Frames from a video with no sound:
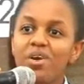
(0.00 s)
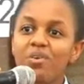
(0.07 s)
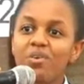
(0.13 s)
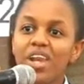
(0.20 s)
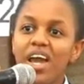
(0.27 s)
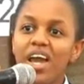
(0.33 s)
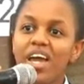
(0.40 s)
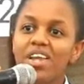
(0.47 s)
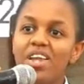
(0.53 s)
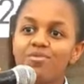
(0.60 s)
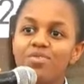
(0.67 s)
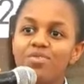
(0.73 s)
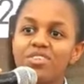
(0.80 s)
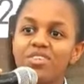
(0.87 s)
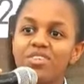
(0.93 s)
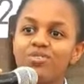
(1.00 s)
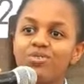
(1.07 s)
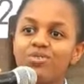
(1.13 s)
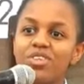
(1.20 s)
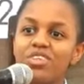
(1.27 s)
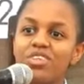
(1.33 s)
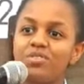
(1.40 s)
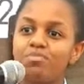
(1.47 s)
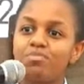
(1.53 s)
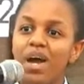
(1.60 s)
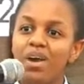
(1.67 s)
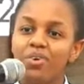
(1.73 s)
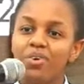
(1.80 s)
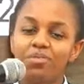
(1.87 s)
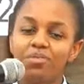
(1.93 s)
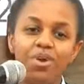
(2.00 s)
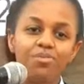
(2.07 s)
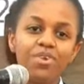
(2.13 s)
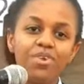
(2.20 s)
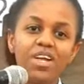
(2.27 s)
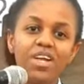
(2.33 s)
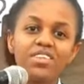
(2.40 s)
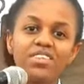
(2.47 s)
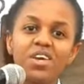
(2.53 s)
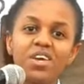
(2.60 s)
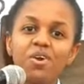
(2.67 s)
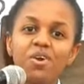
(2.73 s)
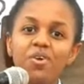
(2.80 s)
when I had a visit to this park with my friends,